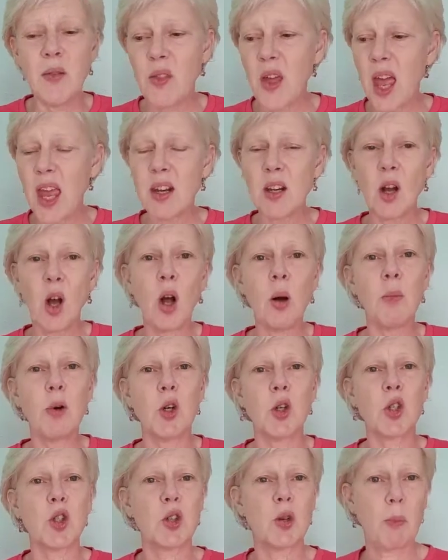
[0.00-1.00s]
and then
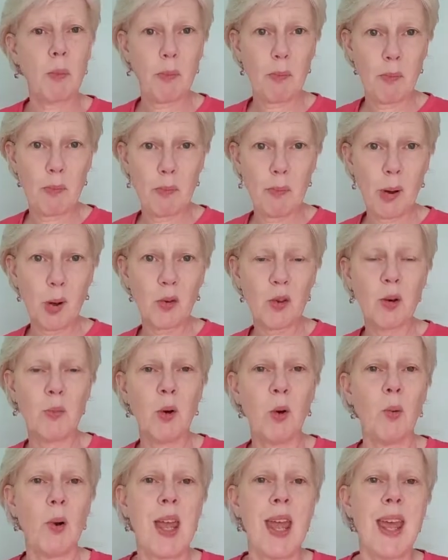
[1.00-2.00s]
almost put
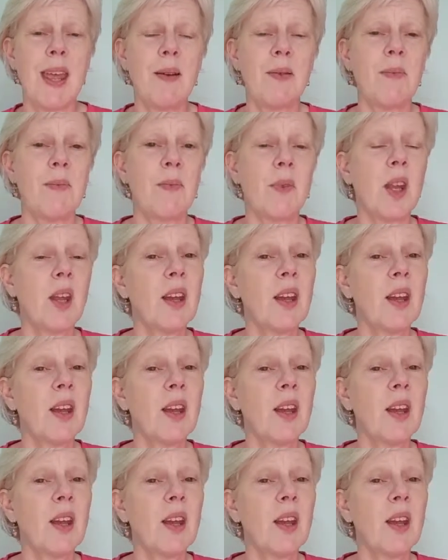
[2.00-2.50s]
them away.